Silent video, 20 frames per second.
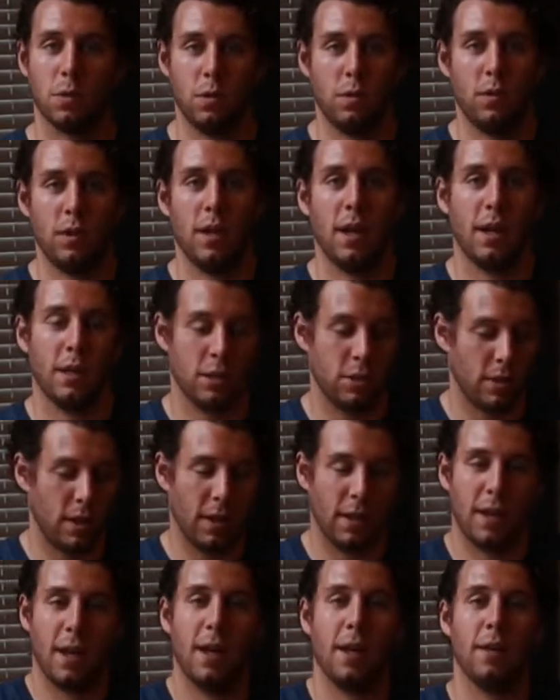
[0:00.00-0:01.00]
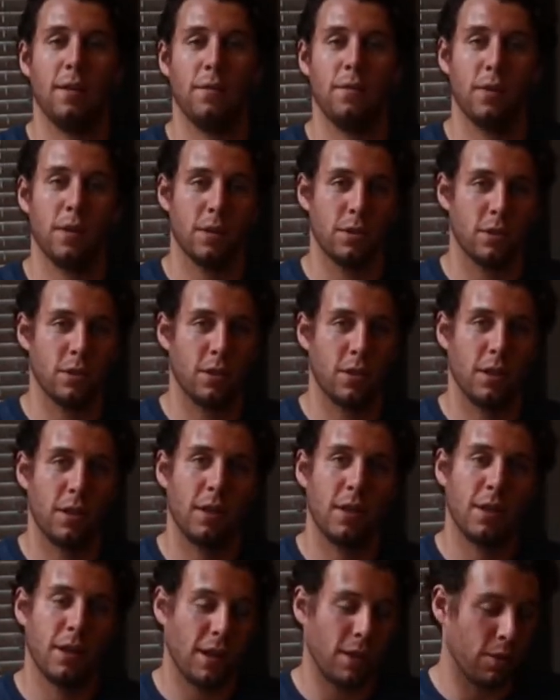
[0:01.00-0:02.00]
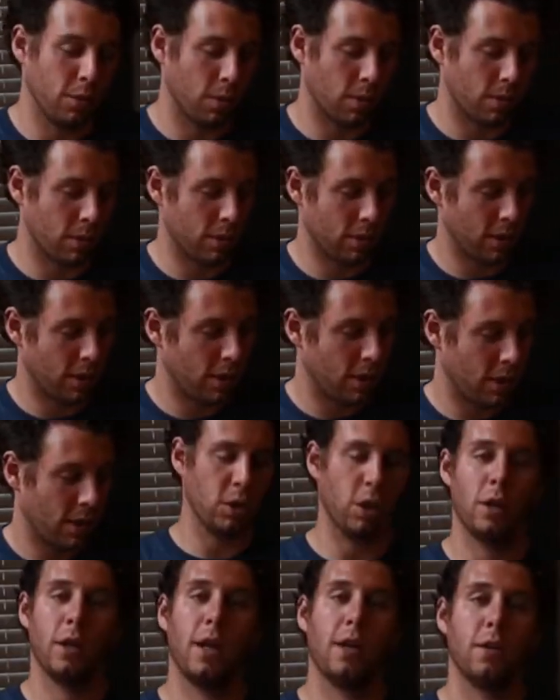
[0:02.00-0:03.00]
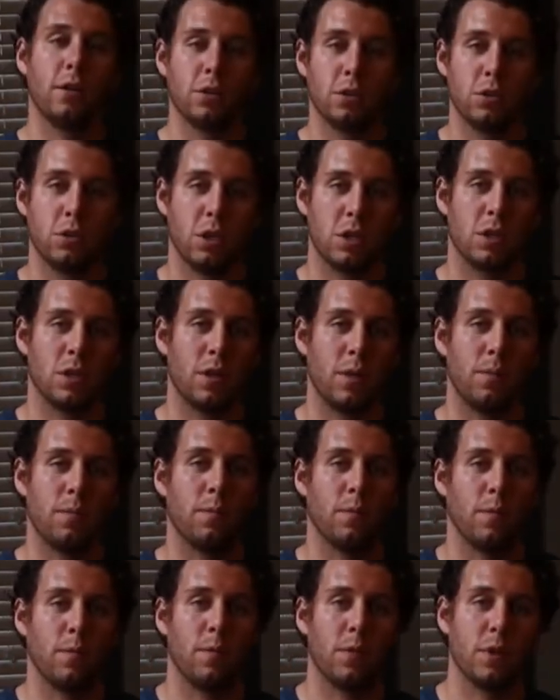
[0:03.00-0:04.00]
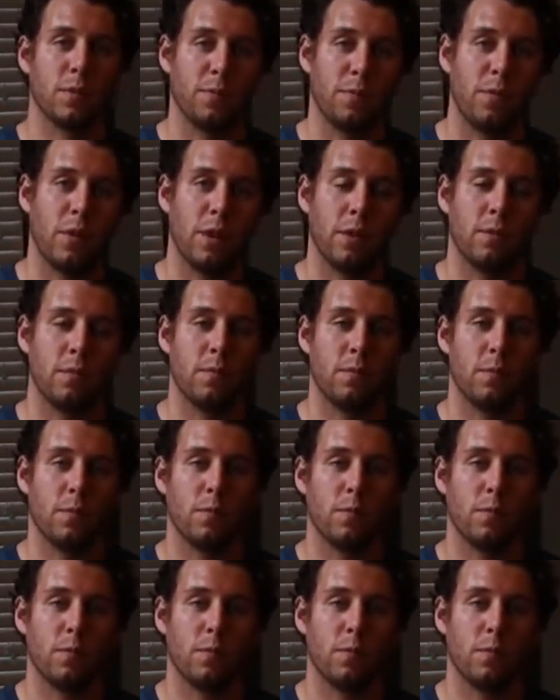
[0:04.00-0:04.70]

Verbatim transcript: where you can catch like any fish in the world. So yeah, those are just some some fun